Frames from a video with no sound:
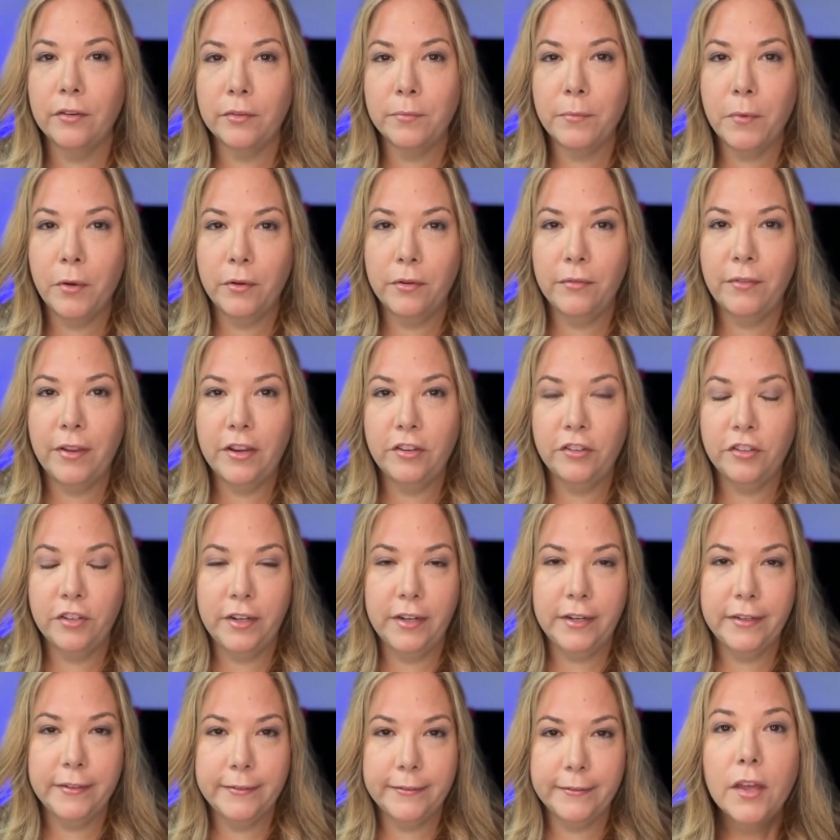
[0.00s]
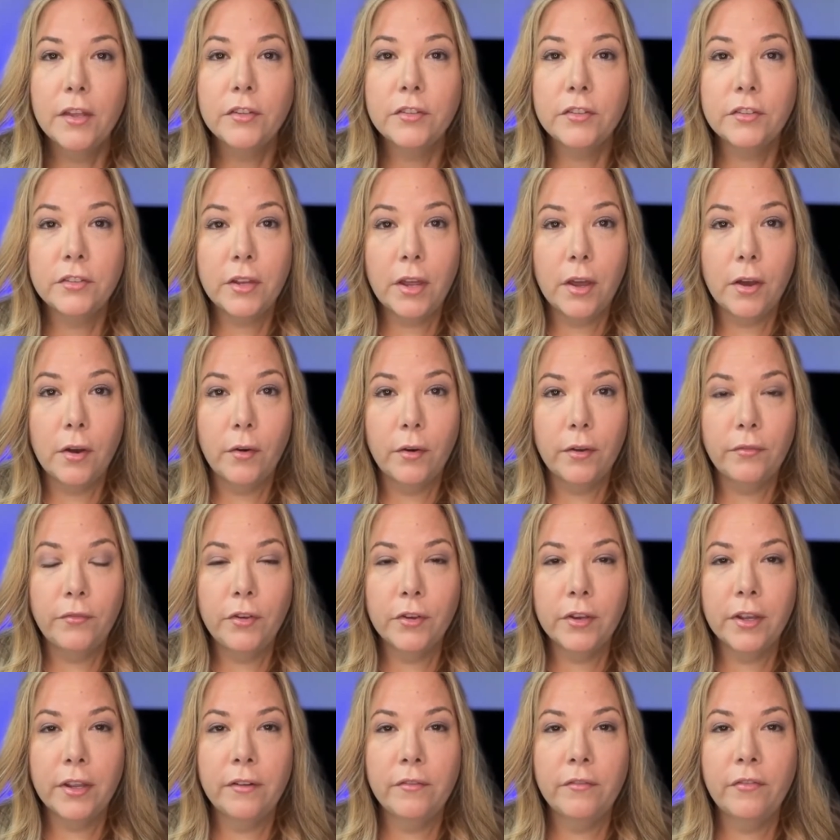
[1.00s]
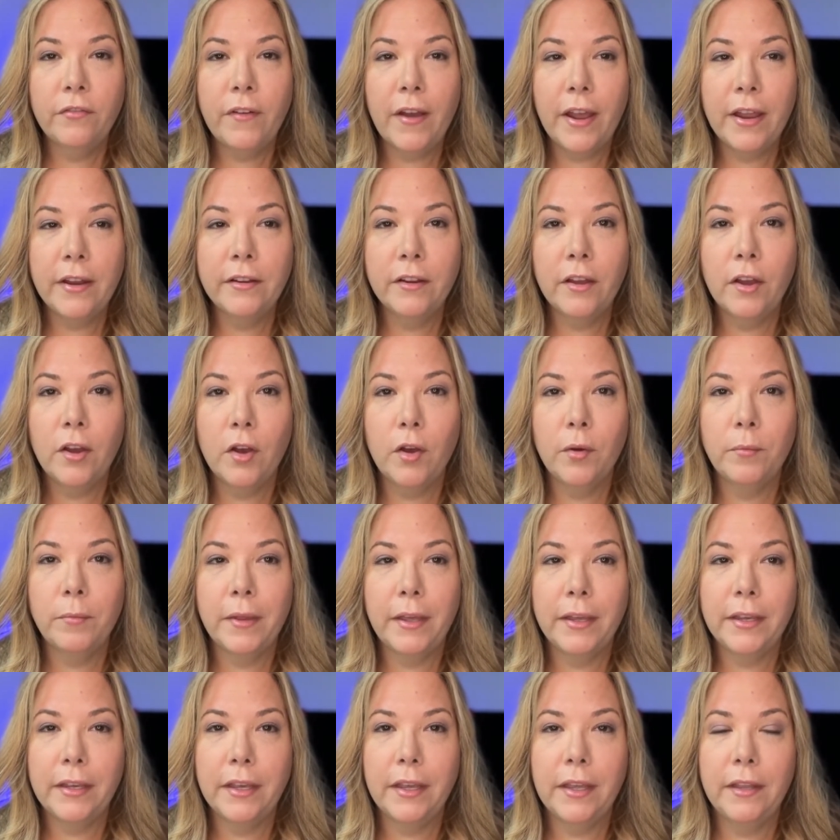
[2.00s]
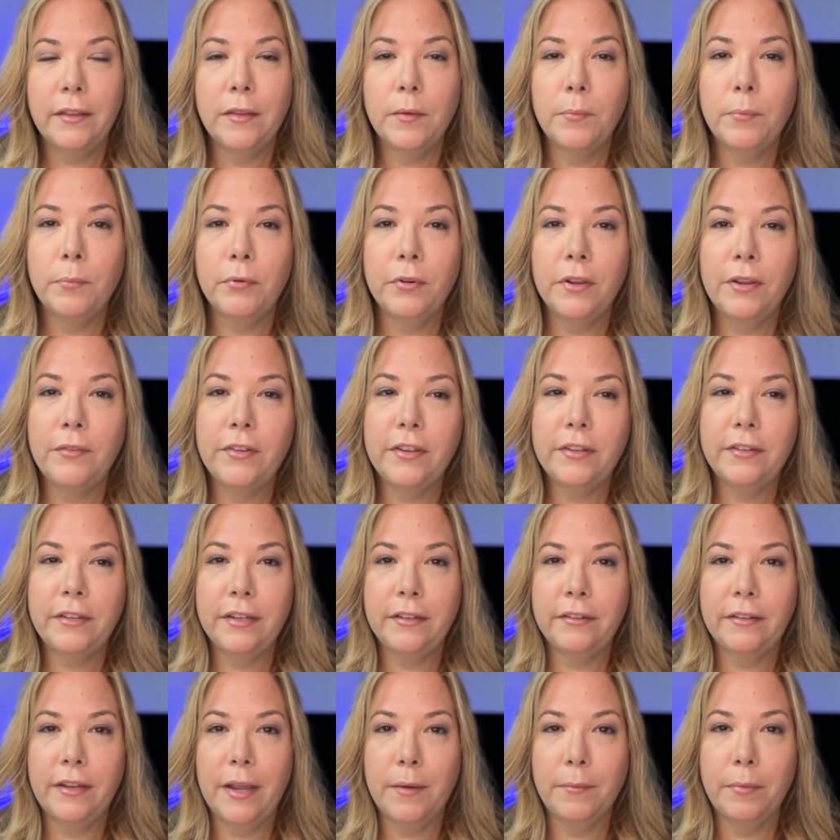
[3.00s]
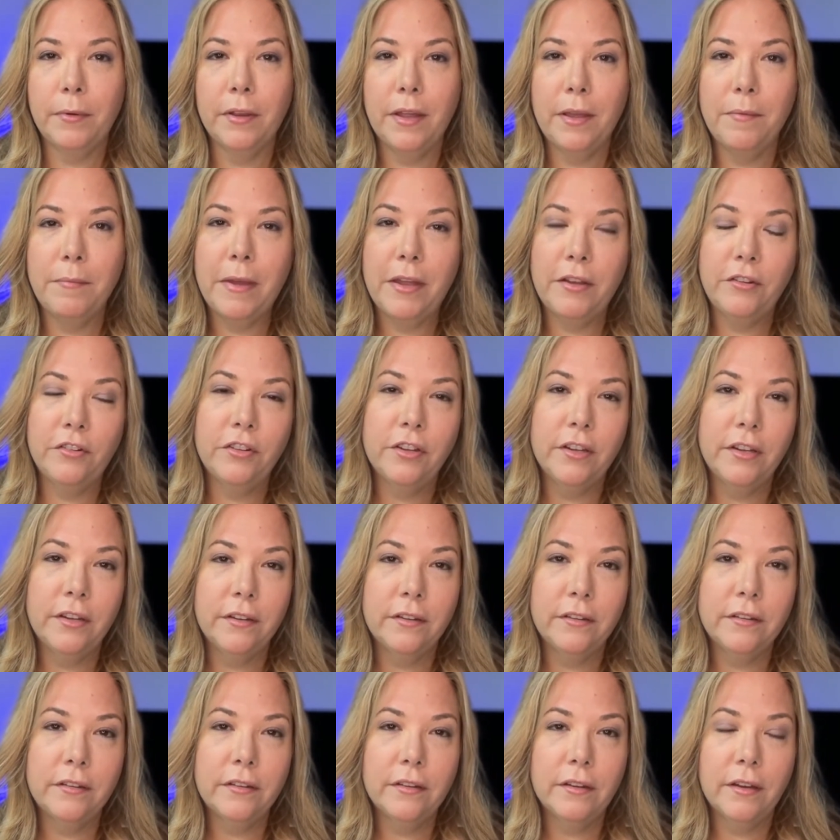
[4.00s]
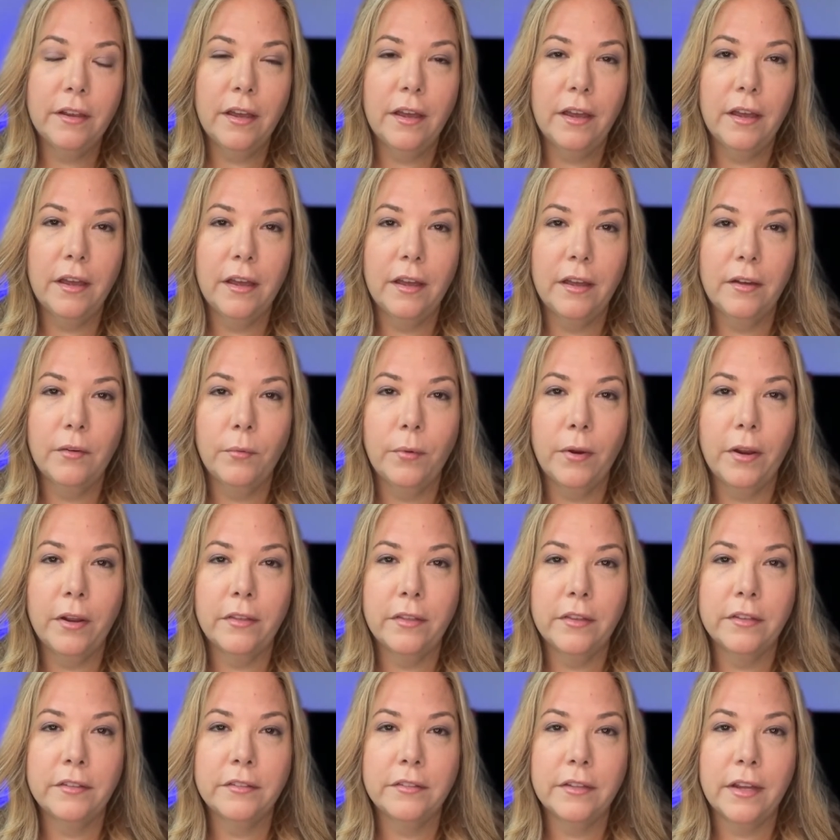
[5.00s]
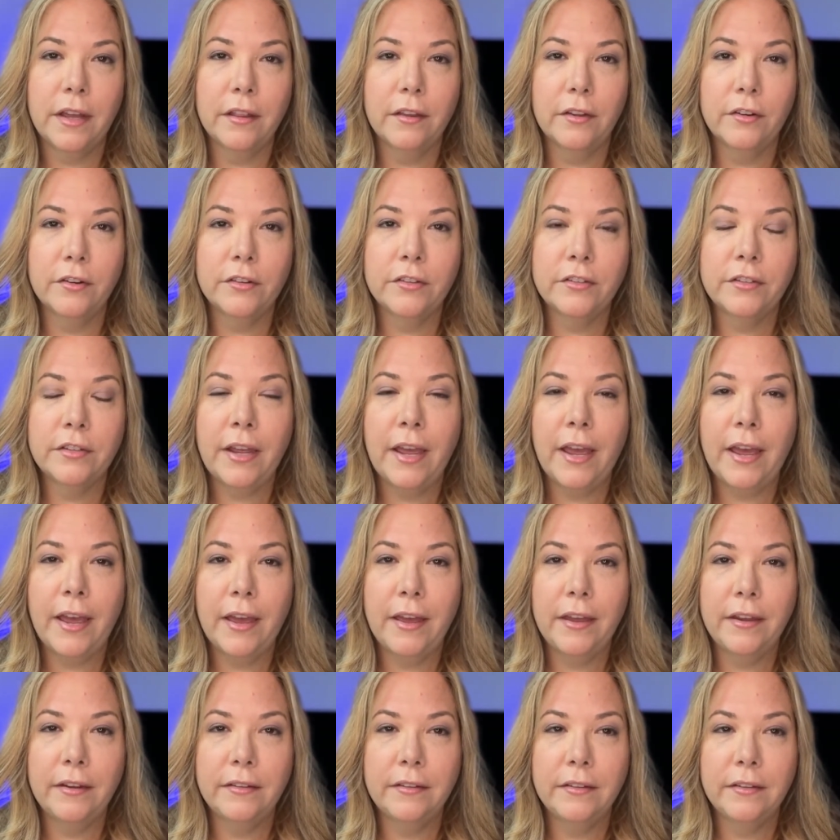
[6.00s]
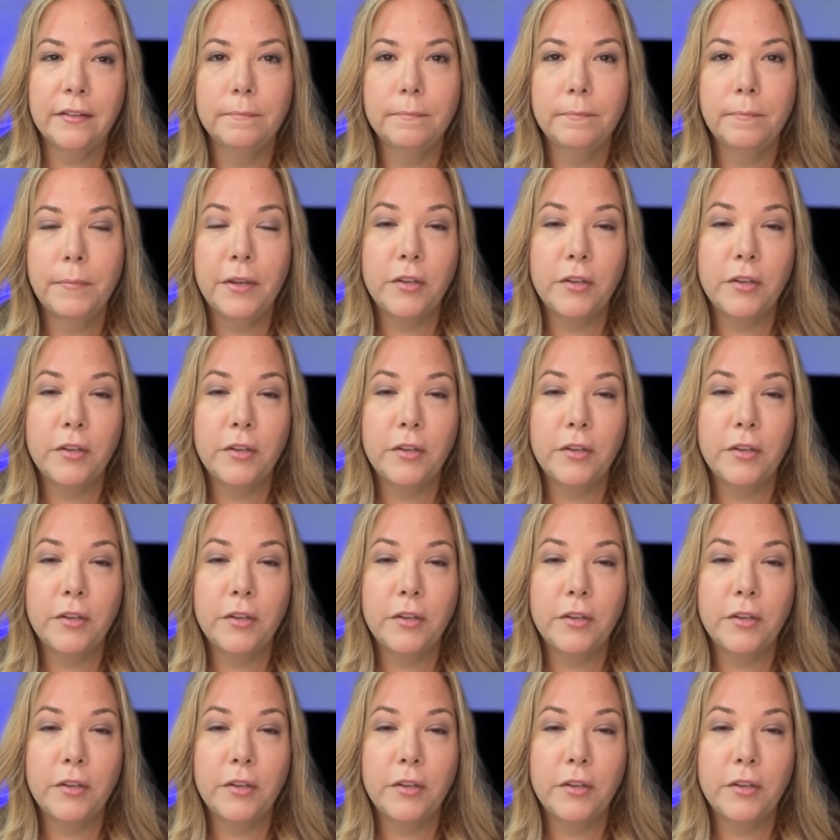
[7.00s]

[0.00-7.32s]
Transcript: motivation is. So if you can find a home like in the previous example I mentioned uh, where the sellers had been